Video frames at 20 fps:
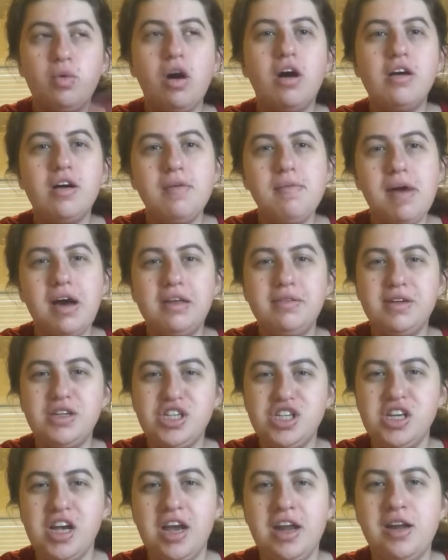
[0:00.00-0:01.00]
welcome back to my
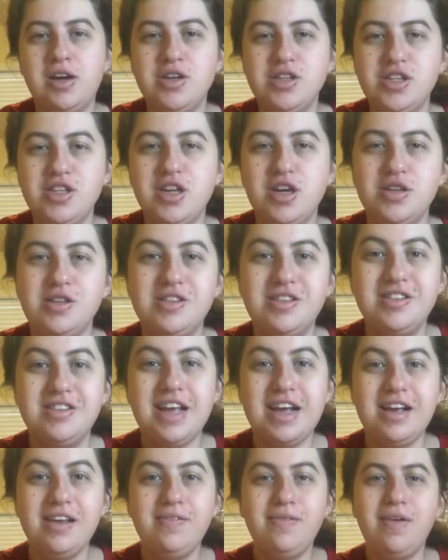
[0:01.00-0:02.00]
channel. So
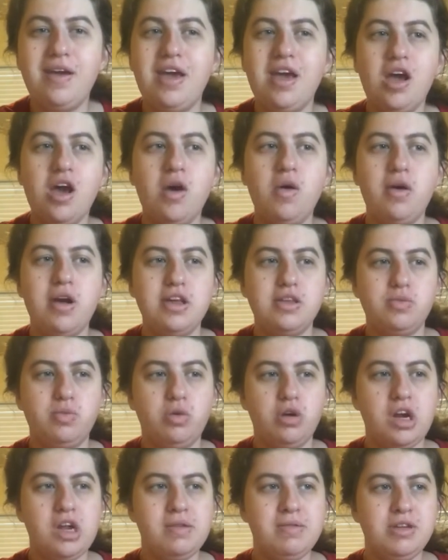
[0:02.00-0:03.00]
today's video is
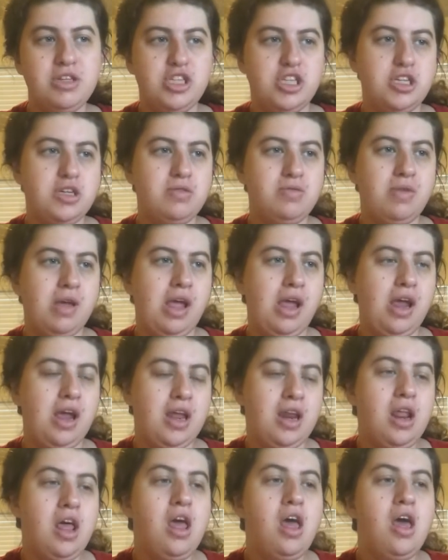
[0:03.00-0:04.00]
we're going to be
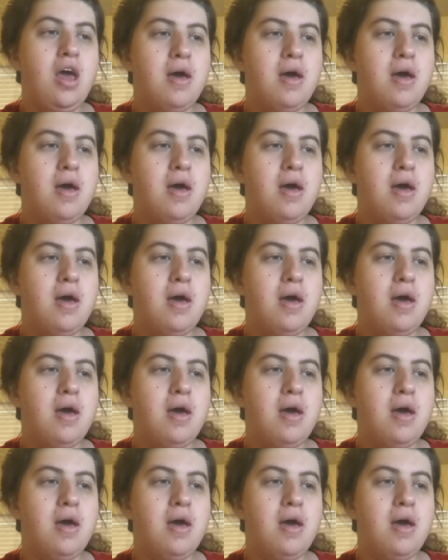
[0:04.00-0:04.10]
doing